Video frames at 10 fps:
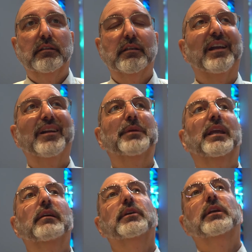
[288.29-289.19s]
God, I'm
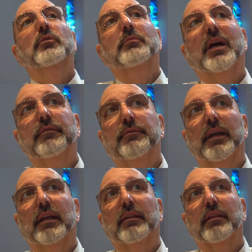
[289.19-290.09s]
giving you my
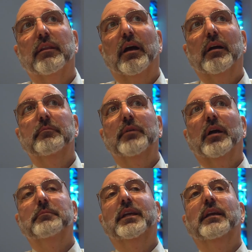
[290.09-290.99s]
faith.
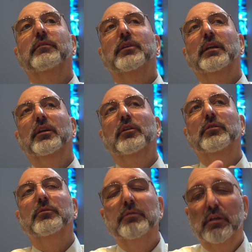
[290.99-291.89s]
I'm giving
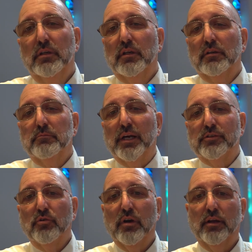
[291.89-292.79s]
you my
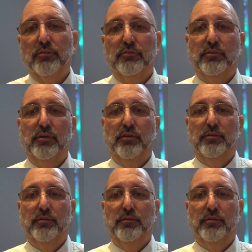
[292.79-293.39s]
trust.